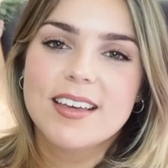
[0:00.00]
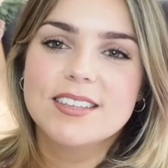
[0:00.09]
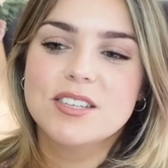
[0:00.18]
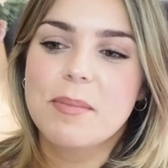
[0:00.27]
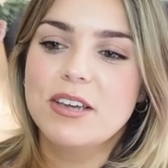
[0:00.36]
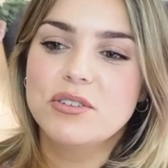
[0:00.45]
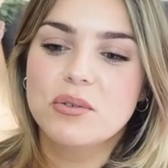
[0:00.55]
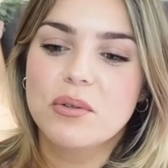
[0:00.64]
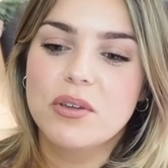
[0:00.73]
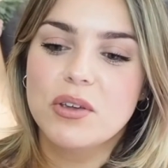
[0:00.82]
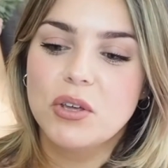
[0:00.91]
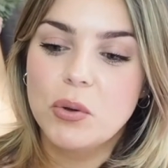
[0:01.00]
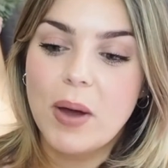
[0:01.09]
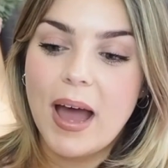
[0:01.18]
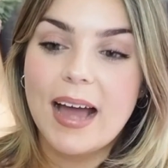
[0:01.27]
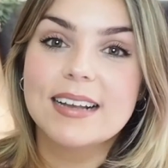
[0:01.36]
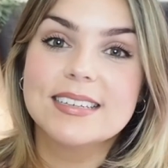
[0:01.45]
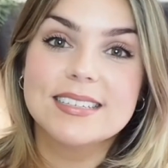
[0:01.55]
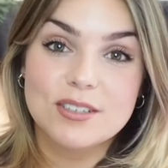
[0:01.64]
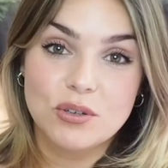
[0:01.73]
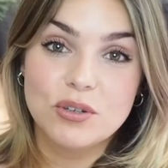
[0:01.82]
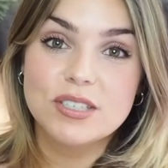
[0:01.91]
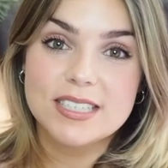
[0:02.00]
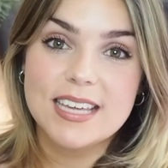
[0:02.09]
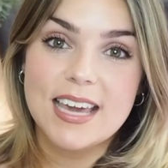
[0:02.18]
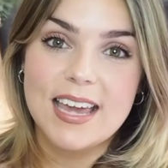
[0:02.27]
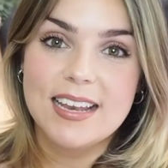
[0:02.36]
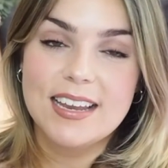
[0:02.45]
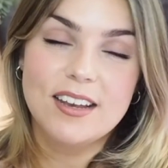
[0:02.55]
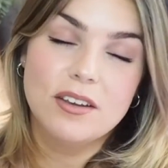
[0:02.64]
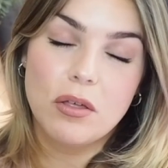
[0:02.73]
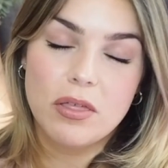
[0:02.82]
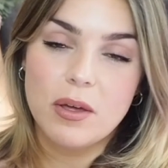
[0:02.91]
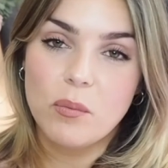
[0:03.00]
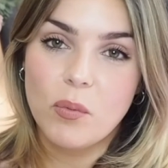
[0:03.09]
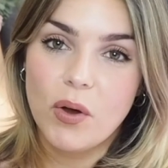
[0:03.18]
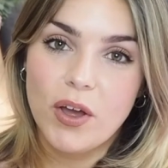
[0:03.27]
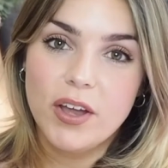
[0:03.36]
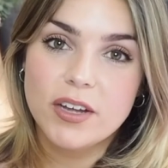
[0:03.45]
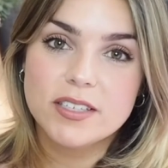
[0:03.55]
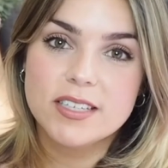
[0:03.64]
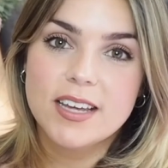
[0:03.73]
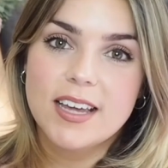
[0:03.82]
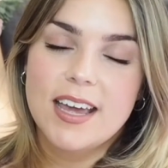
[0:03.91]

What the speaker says: to make sure that you had good skin and nothing worked,